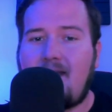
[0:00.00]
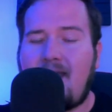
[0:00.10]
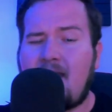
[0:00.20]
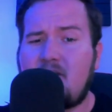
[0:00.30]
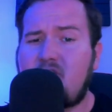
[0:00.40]

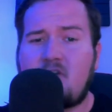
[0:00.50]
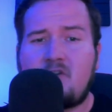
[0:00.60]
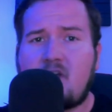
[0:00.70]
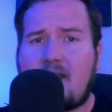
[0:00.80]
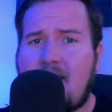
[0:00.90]
and it shouldn't
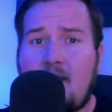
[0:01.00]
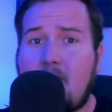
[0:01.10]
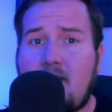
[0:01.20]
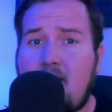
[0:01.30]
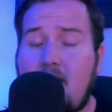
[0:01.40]
shock
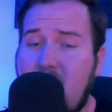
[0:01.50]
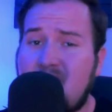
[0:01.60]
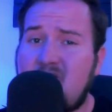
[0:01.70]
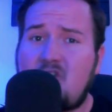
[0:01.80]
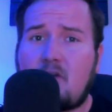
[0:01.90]
anybody if he's
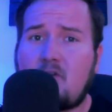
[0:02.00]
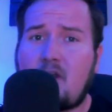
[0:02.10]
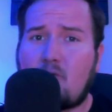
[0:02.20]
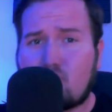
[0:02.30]
generally